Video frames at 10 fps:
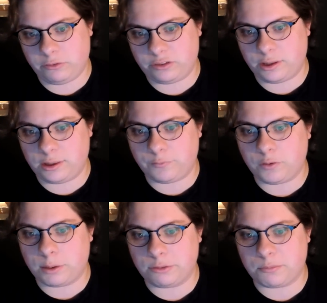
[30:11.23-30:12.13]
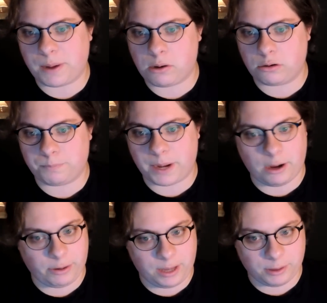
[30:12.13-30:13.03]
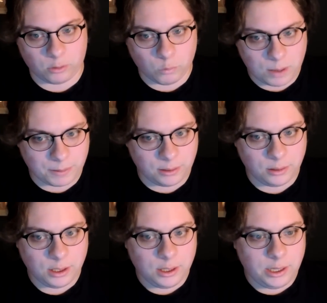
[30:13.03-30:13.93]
it was said that the Flood was a powdered biochemical weapon